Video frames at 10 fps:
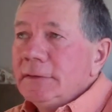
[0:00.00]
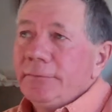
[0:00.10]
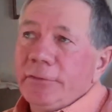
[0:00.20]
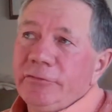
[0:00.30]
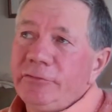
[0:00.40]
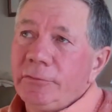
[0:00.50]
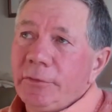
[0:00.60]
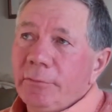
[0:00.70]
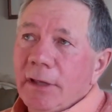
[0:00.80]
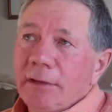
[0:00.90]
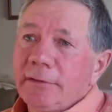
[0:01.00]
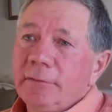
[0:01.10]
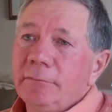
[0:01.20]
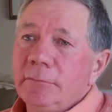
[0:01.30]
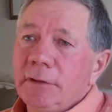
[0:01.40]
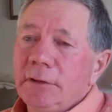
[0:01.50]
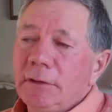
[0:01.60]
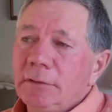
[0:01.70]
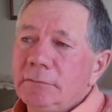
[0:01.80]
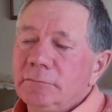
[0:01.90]
the first year we planted them
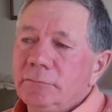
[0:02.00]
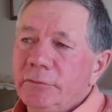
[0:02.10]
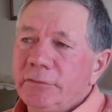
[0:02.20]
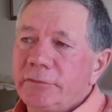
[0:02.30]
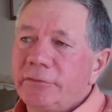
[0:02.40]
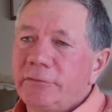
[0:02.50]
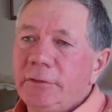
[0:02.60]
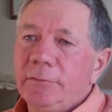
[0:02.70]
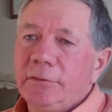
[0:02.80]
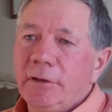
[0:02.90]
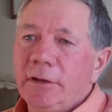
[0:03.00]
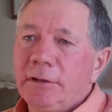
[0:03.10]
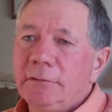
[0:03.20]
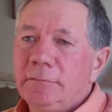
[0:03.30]
was extremely dry,